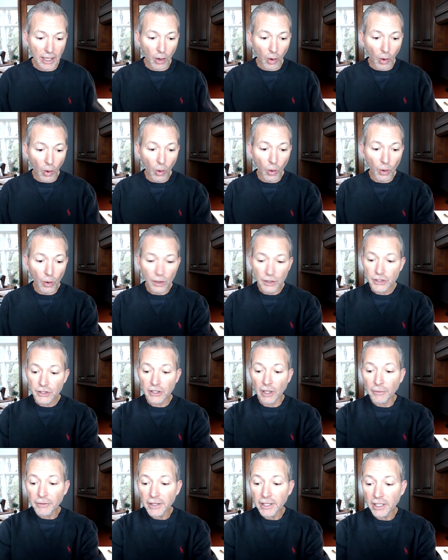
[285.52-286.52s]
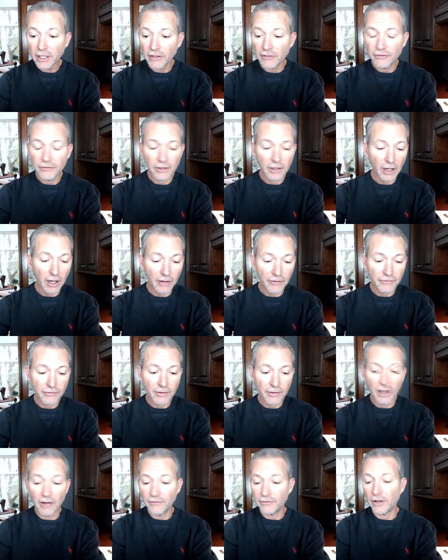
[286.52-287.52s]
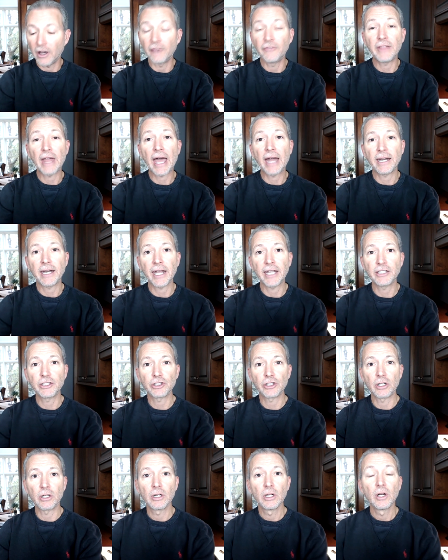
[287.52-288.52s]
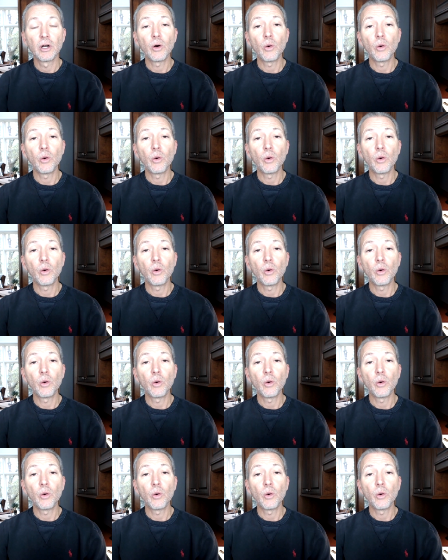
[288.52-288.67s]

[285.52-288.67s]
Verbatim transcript: Or something of, of, of, of that nature.